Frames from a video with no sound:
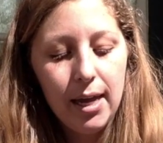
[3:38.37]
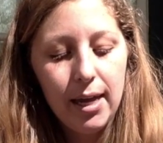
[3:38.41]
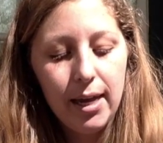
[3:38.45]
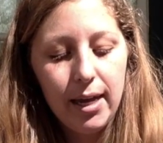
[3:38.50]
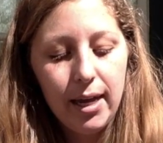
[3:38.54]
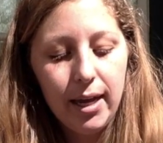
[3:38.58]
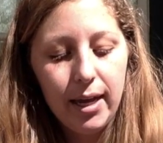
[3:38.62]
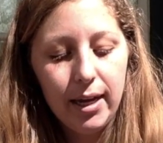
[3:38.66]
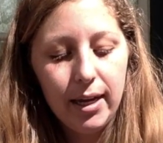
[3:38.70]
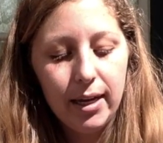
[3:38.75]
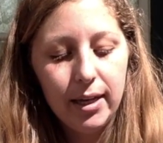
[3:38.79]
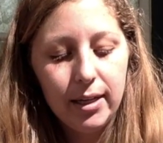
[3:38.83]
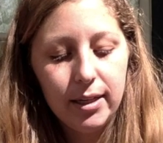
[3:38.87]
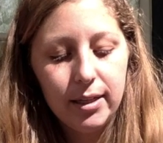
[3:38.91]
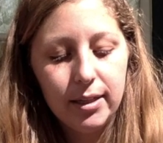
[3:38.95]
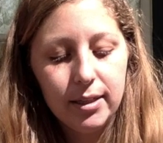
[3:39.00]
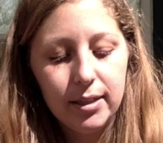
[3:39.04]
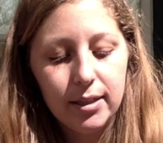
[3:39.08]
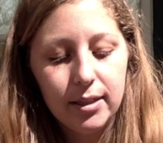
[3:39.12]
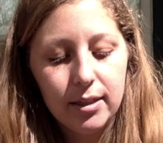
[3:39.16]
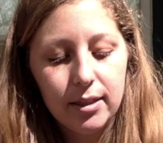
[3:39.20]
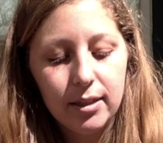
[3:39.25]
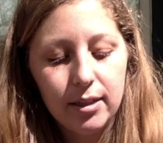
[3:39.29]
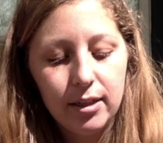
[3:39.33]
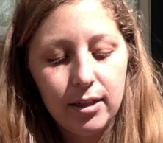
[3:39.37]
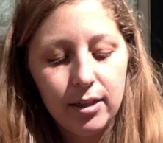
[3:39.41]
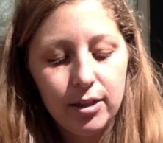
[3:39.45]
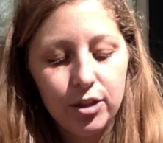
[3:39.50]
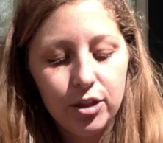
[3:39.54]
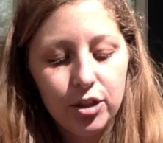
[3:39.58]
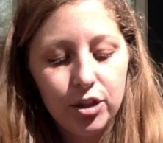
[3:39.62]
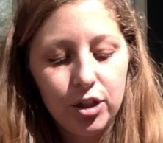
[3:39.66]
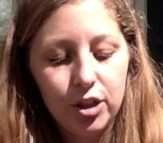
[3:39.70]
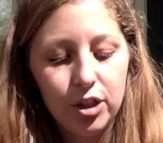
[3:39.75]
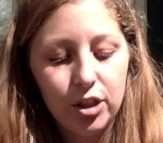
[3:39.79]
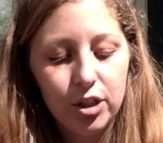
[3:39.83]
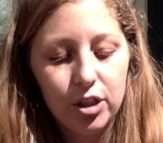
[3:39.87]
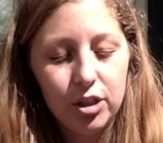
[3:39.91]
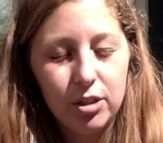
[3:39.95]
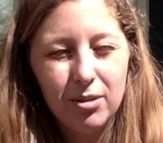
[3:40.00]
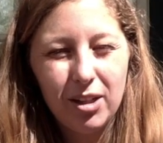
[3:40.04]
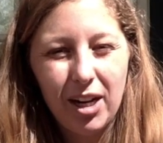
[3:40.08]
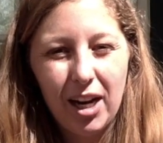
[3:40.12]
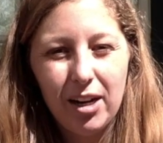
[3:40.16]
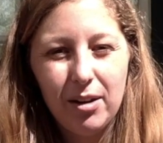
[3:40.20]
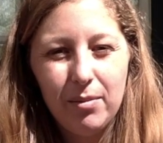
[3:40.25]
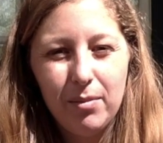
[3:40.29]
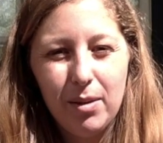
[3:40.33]
and she
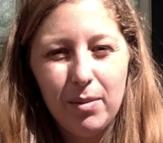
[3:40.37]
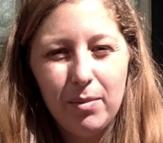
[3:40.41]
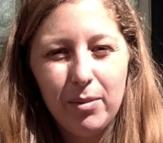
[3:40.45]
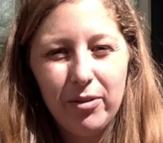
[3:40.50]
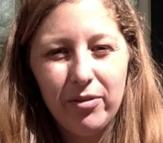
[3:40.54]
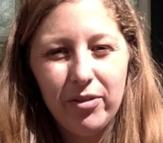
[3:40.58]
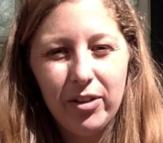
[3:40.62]
just kind of made me